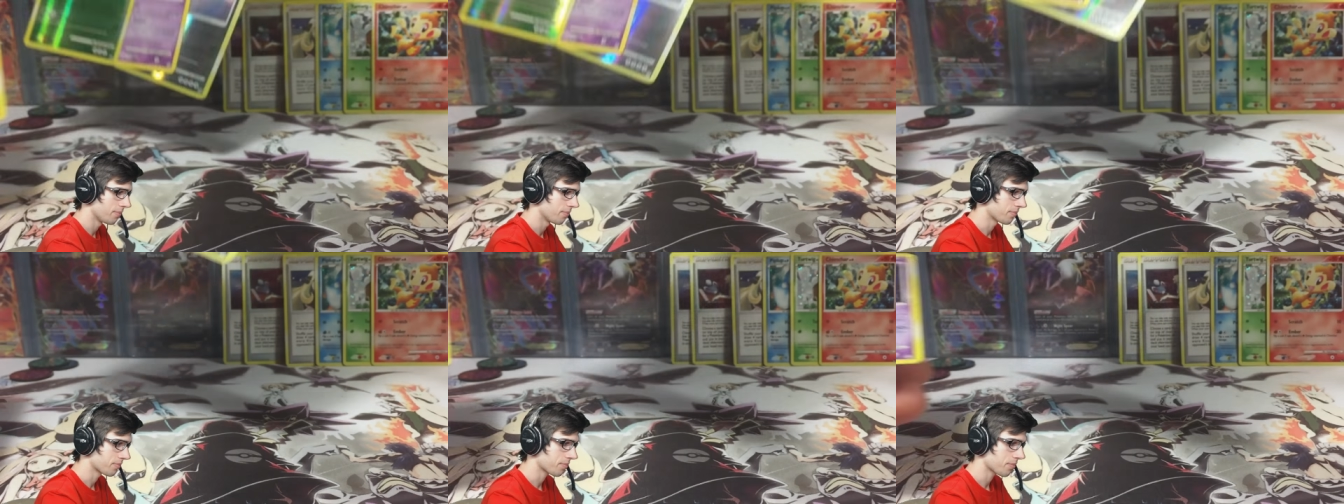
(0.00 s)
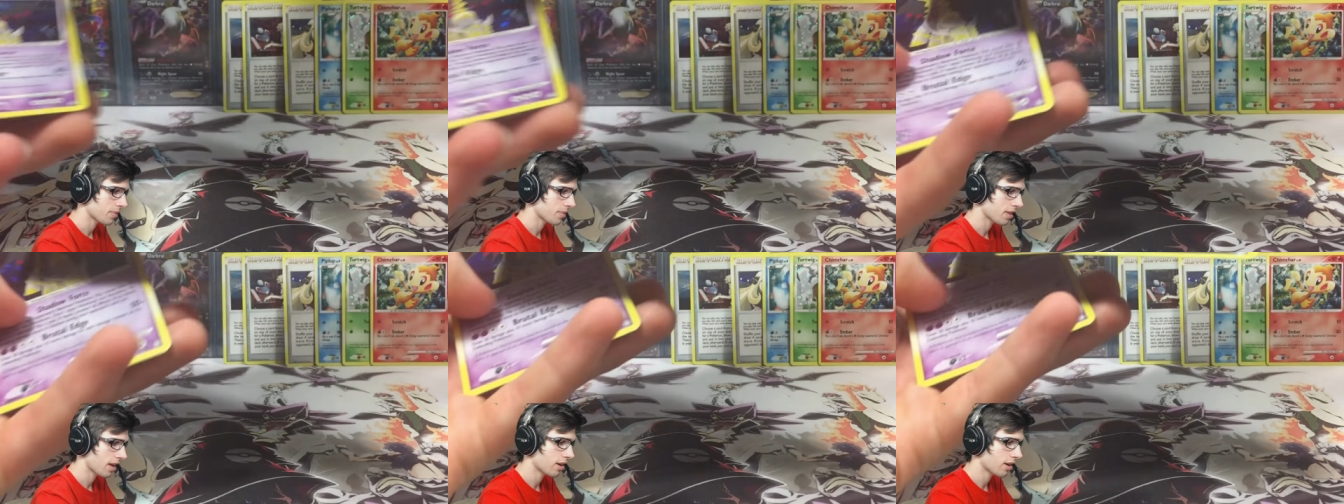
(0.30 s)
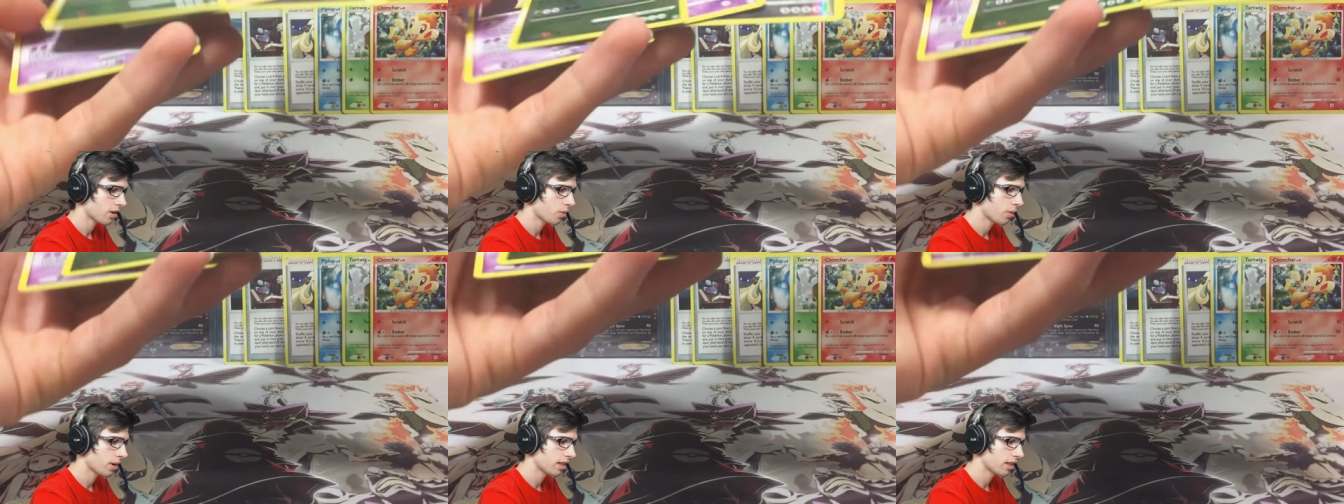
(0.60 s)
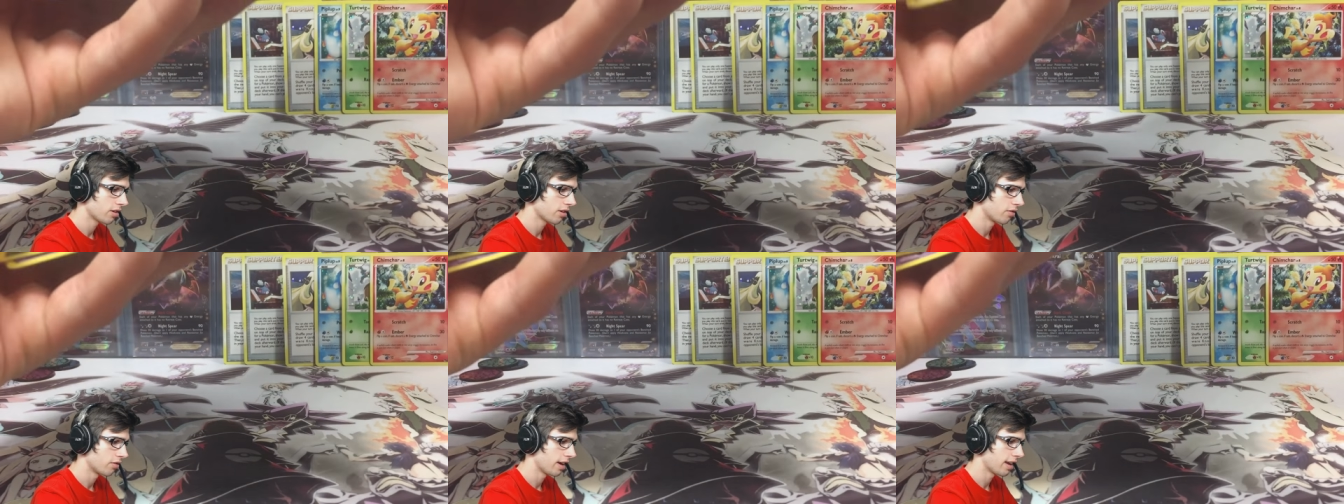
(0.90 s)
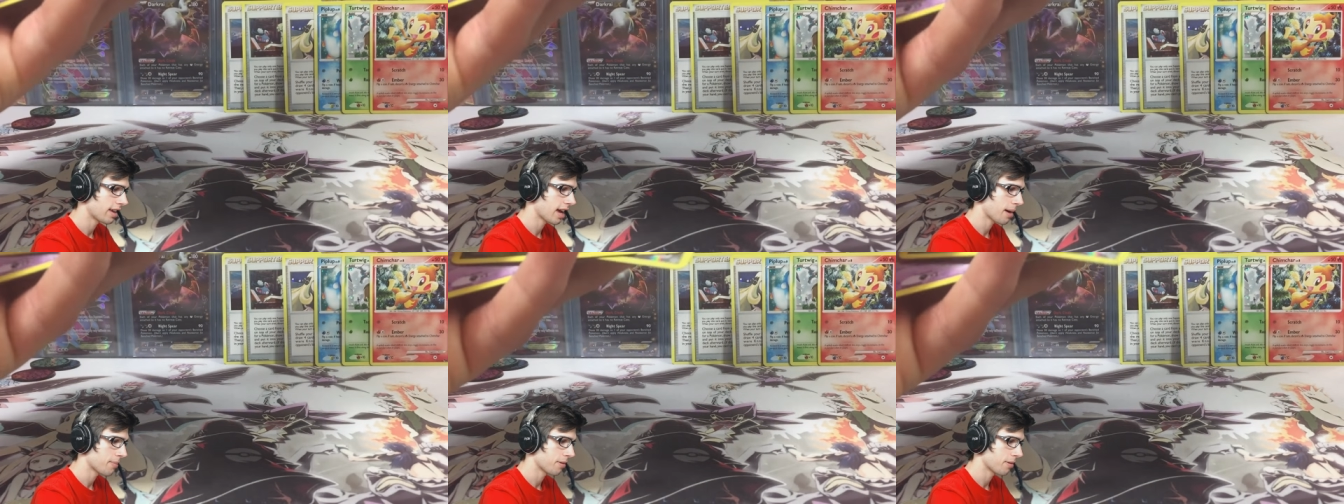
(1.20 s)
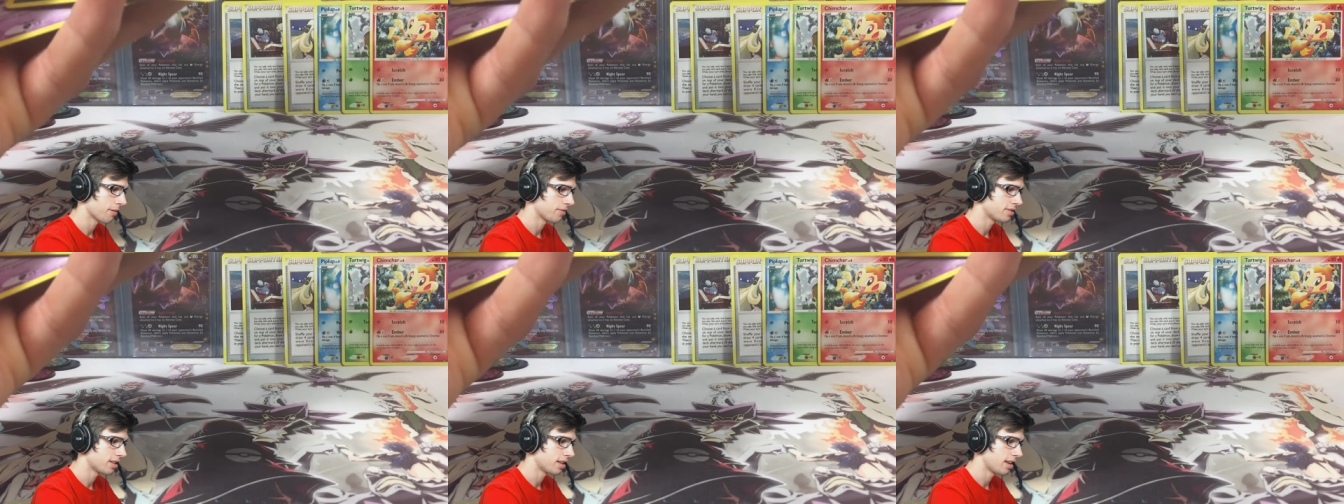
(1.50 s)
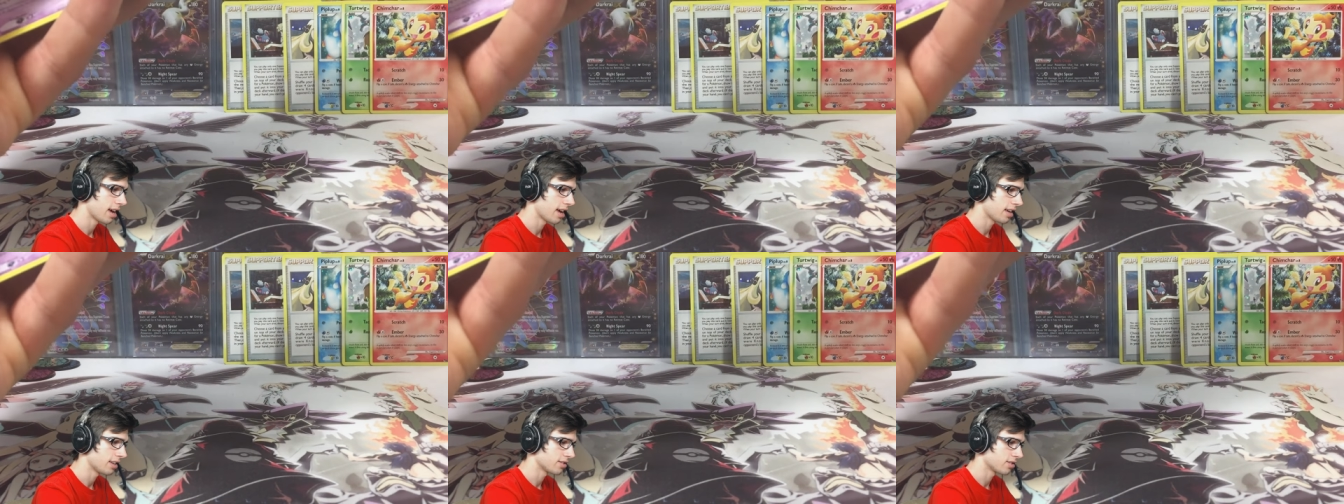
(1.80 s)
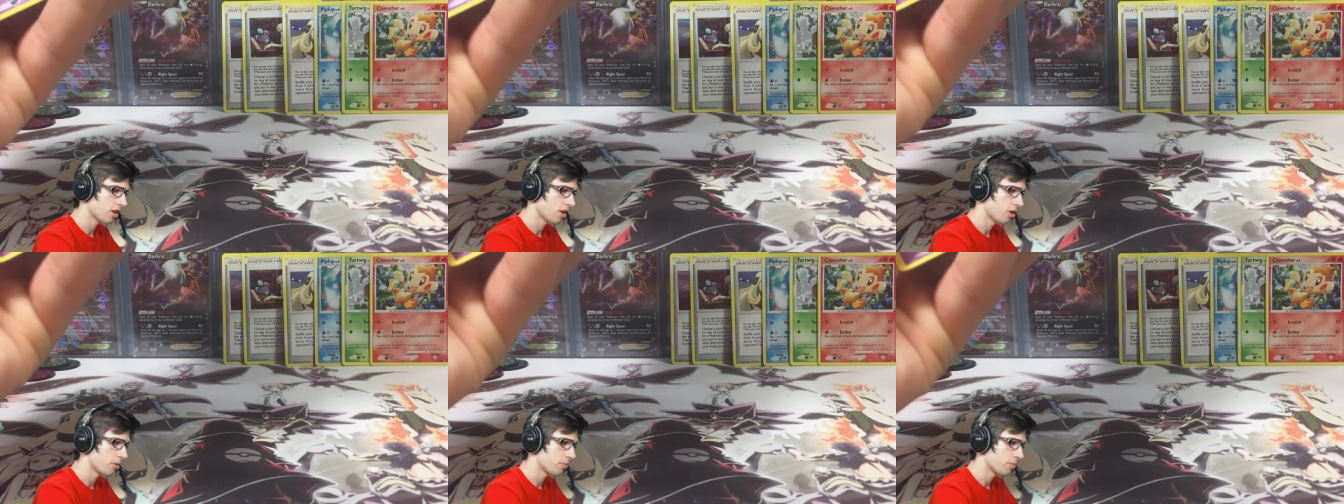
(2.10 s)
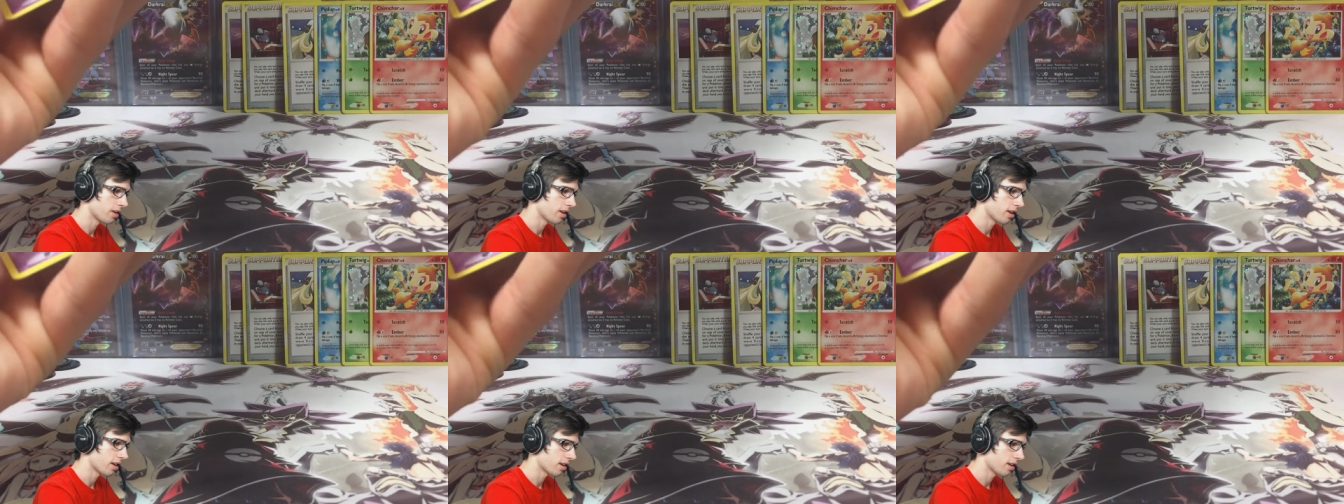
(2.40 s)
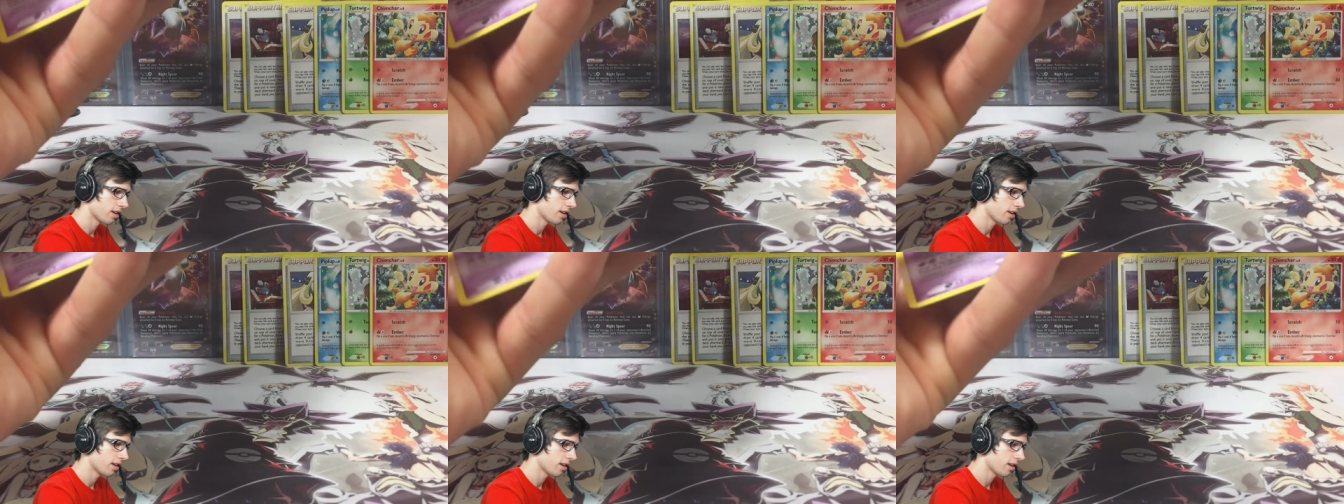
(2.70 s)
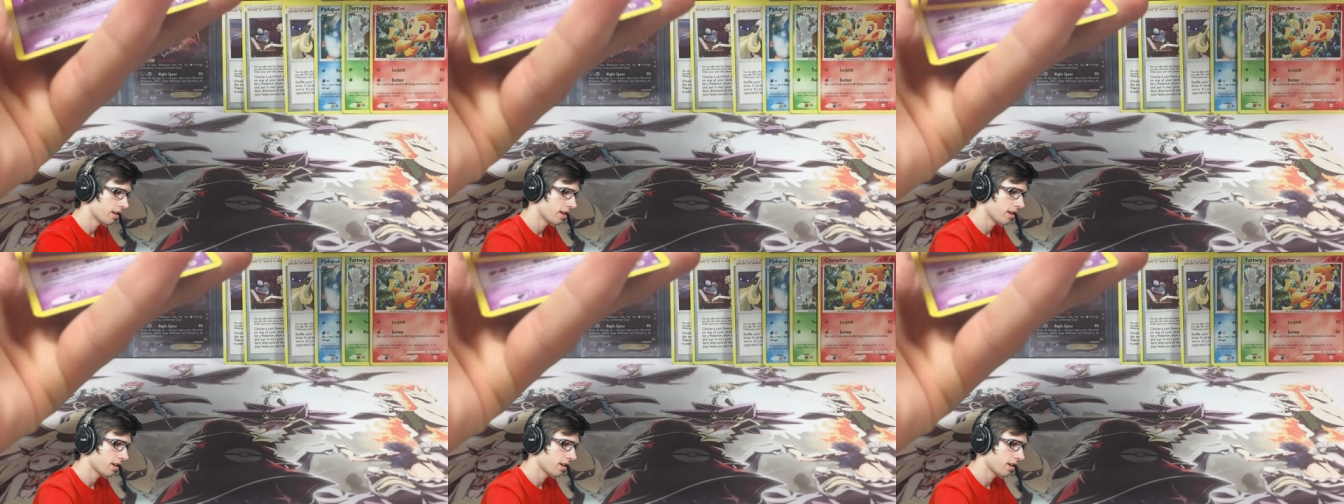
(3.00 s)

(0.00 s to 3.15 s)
recap of today's opening.